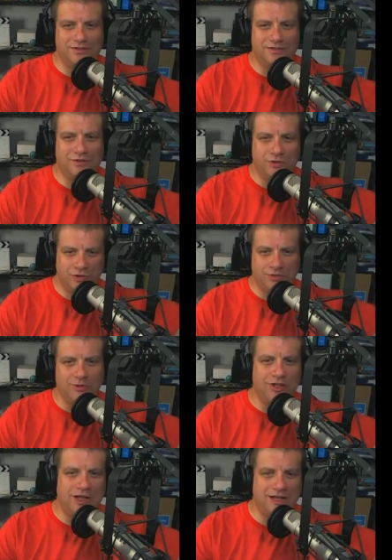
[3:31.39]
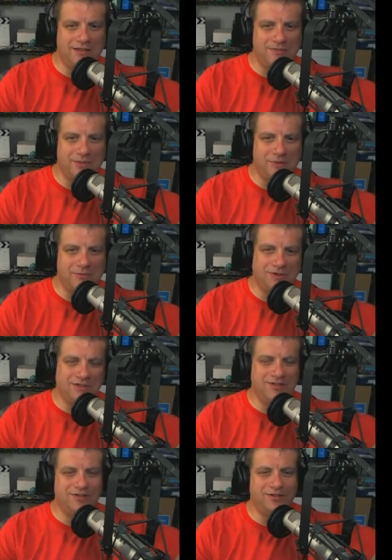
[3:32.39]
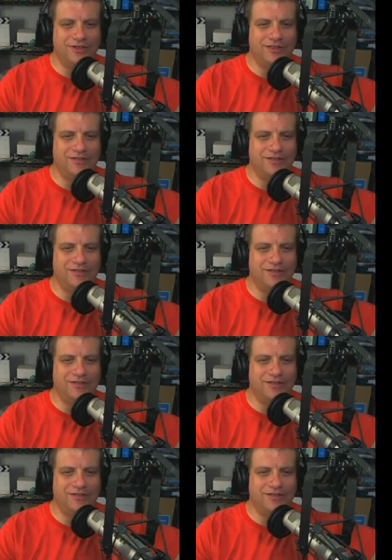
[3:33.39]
durable hides, but I wouldn't necessarily